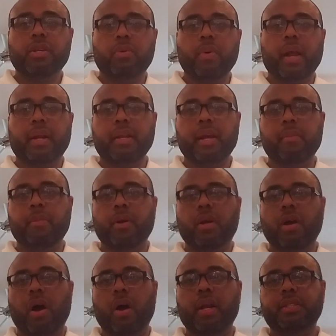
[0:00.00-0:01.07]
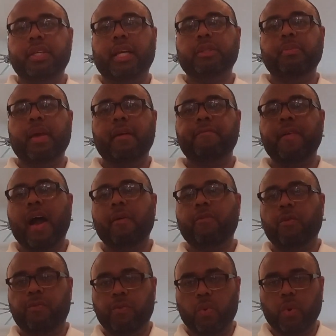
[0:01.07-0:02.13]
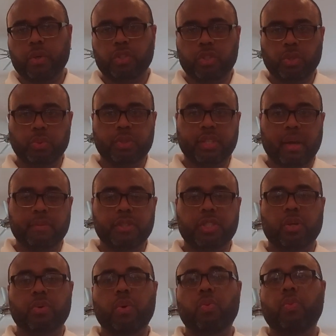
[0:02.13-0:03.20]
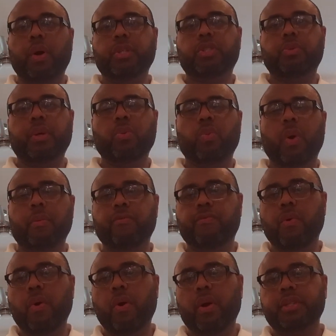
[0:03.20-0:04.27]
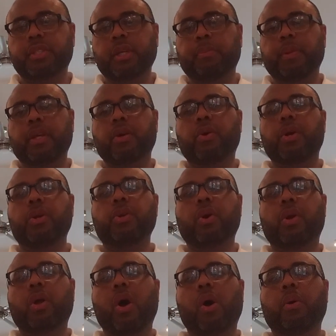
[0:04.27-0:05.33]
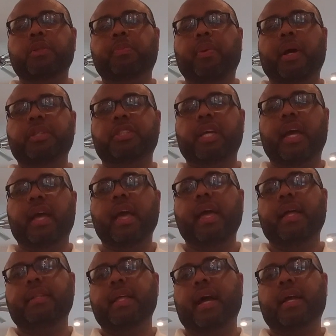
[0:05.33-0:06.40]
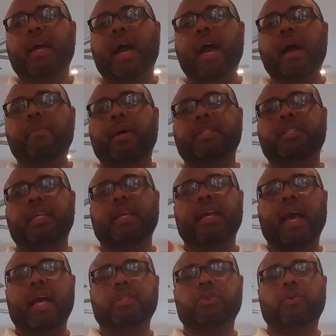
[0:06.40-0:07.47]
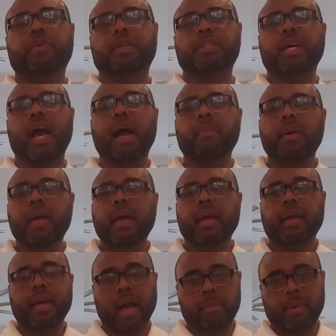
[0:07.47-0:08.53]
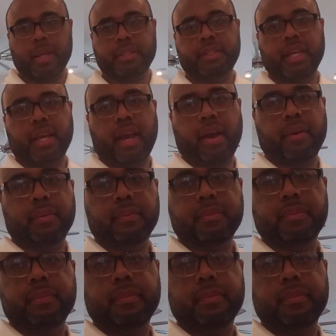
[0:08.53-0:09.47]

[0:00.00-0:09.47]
direct number, call or text me at 504-270-1314 or simply go to NOLAHomesProject.com. I see you guys over the top. God bless. Take care.